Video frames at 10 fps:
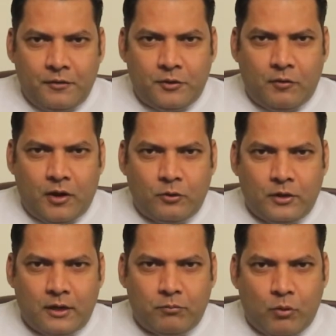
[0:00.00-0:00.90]
If you want
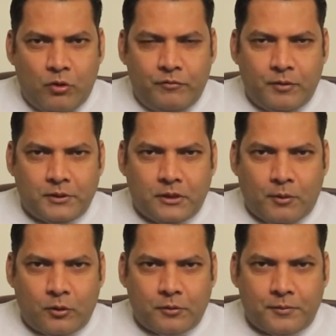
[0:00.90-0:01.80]
to get more information
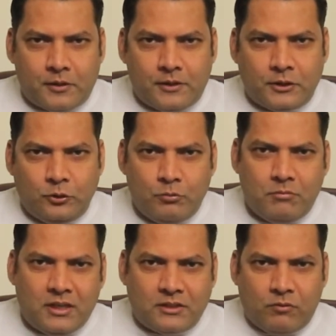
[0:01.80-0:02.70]
about cryptocurrency, you
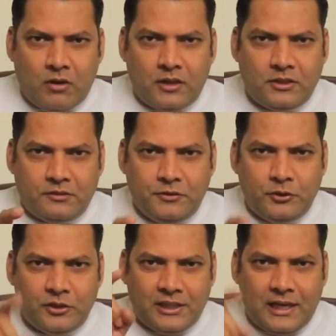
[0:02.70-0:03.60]
must watch this
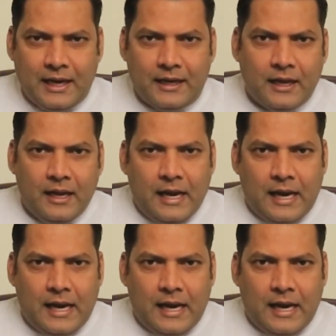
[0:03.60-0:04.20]
video till end.